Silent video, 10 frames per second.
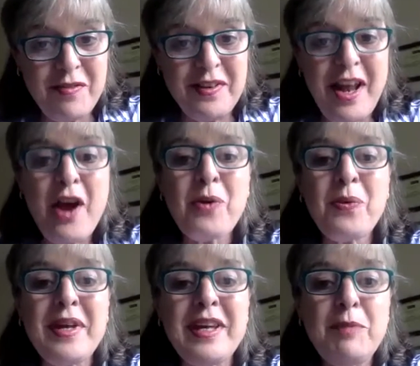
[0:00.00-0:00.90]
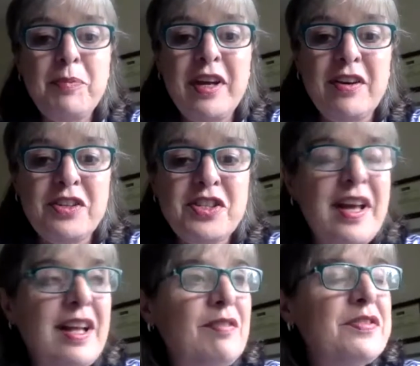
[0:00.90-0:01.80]
and how are we keeping
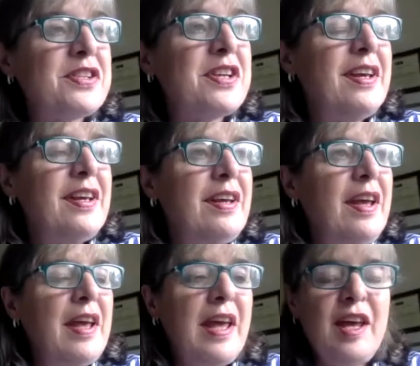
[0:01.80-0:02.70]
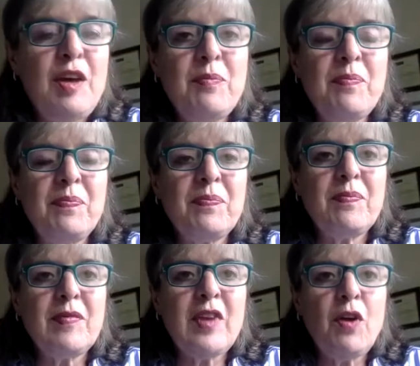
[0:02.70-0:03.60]
ourselves um,
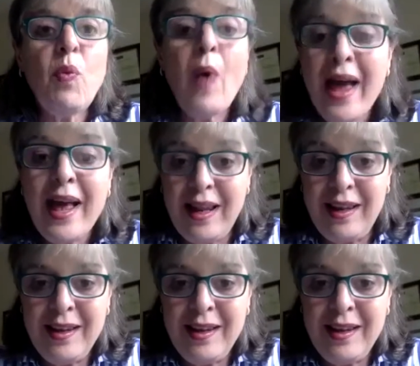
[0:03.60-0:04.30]
well?